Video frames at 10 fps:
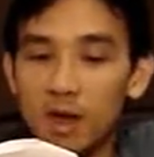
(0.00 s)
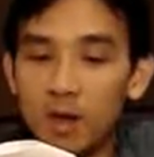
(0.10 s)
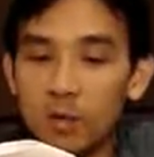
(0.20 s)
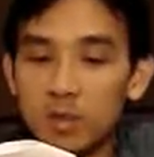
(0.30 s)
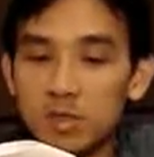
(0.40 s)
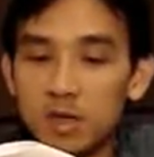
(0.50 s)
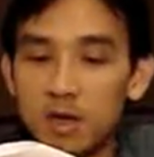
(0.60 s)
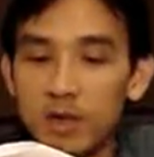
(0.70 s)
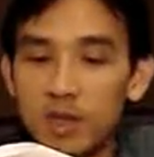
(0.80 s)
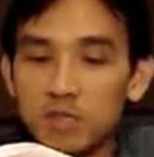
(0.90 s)
I
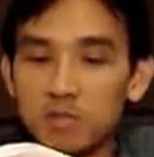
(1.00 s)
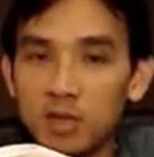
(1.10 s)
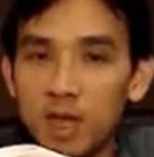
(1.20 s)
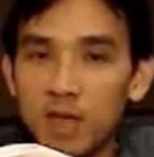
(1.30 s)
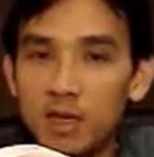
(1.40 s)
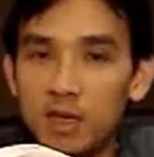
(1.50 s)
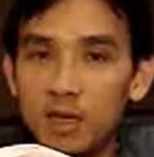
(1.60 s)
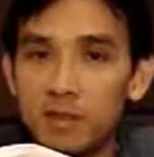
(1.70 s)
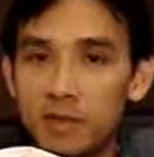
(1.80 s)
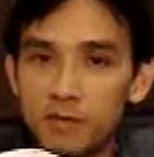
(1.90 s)
also explain
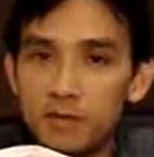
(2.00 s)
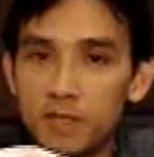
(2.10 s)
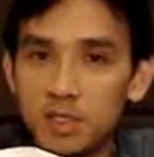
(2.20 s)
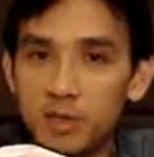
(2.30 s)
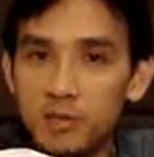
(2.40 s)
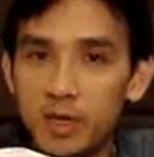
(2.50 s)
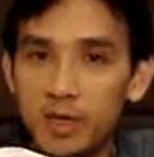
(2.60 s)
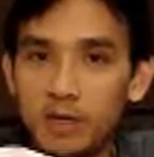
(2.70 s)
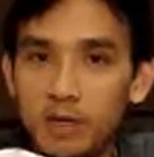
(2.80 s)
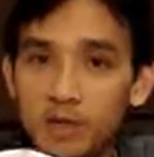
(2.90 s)
the difference
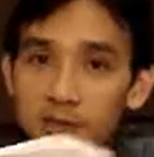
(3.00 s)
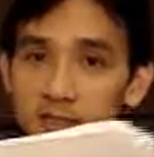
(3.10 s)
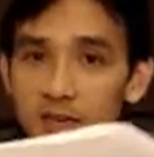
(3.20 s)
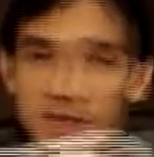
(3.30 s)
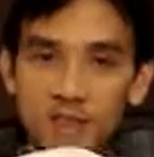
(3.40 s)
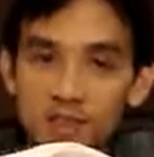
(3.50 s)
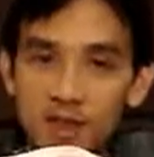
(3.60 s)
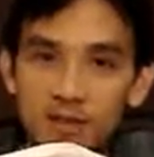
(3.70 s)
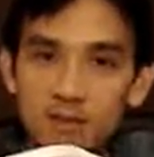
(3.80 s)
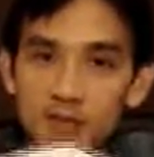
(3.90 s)
between the sexy
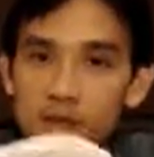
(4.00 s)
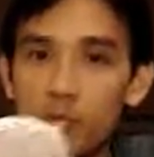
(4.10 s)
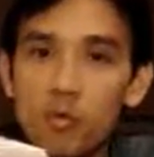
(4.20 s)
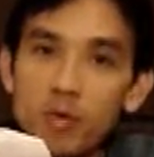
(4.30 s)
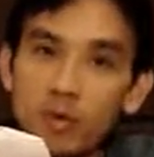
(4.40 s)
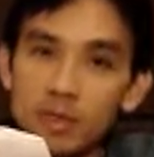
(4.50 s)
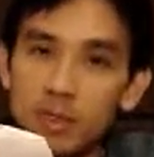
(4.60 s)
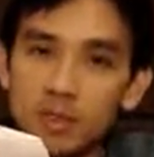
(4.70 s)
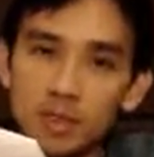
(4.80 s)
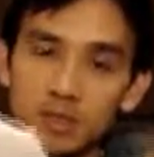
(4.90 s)
things and the boring things.